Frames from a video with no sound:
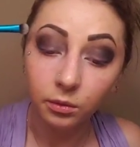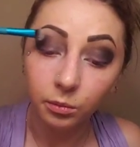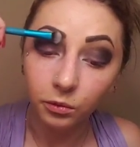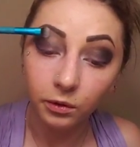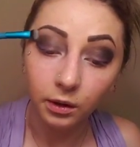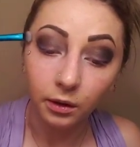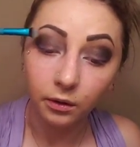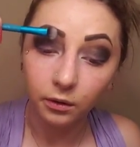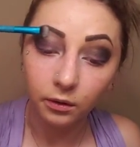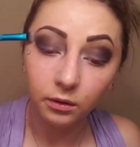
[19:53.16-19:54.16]
smooth it
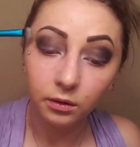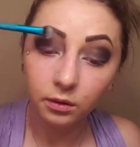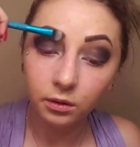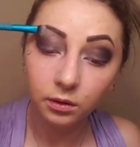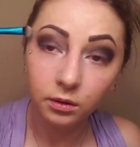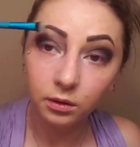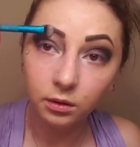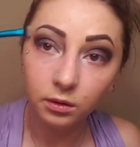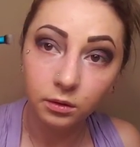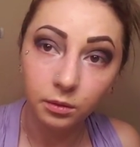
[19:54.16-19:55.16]
out
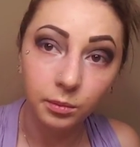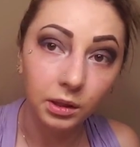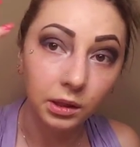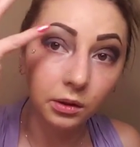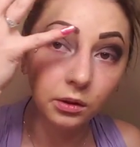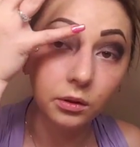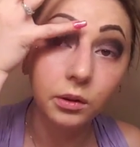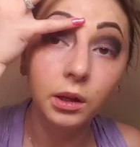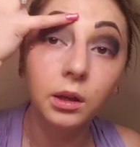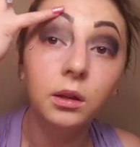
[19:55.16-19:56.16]
to make it look
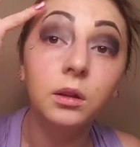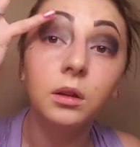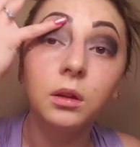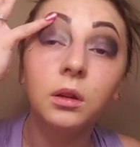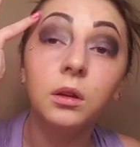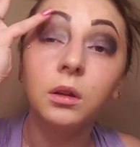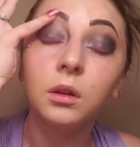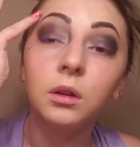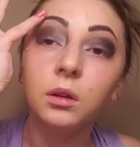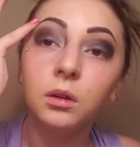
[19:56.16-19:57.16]
okay.
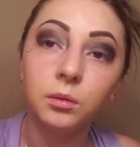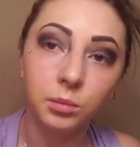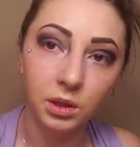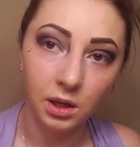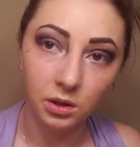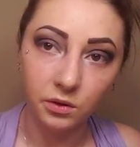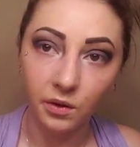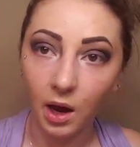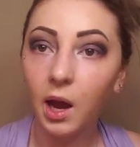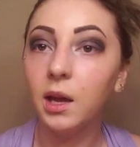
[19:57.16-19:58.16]
But now you've
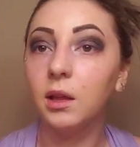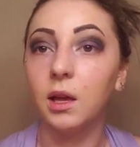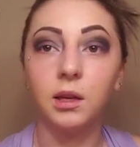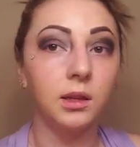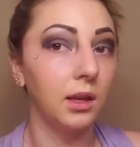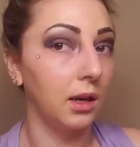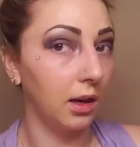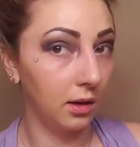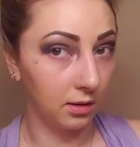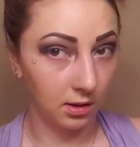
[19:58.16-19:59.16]
highlighted that
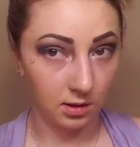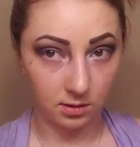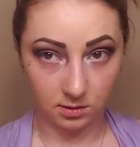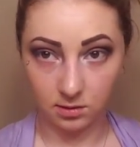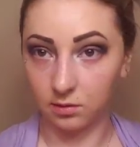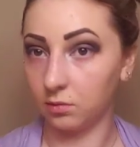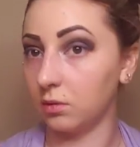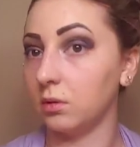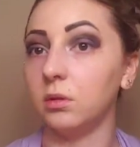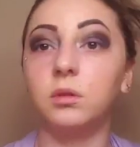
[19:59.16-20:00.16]
area, so when
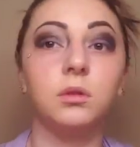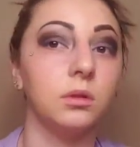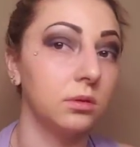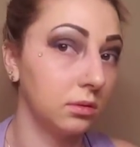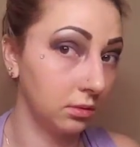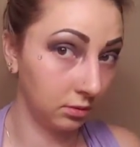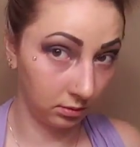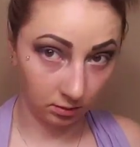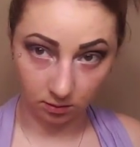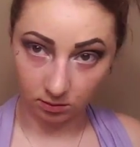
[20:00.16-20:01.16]
you look, you'll